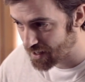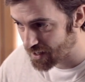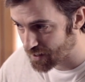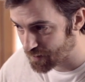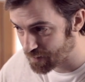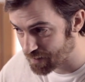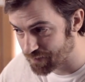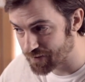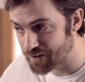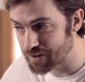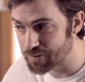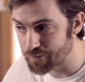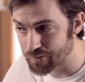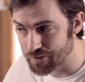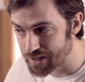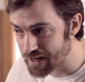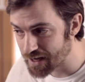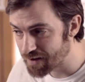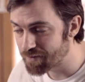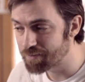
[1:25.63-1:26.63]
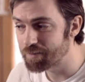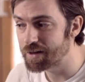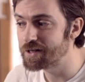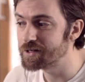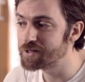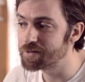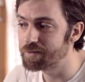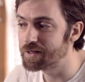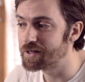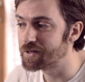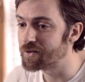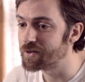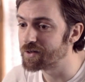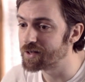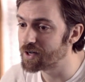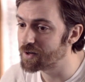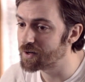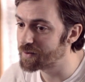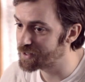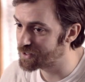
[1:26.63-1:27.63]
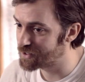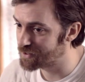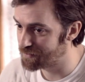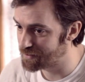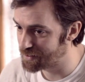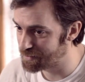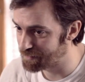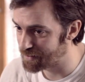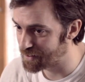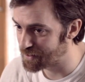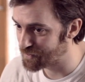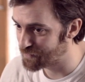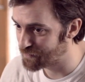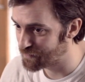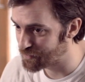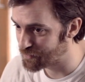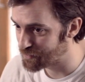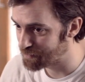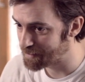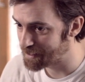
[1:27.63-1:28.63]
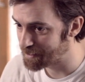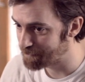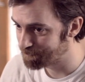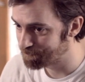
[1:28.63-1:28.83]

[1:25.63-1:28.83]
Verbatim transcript: However, this was never meant to be an ongoing career path for me.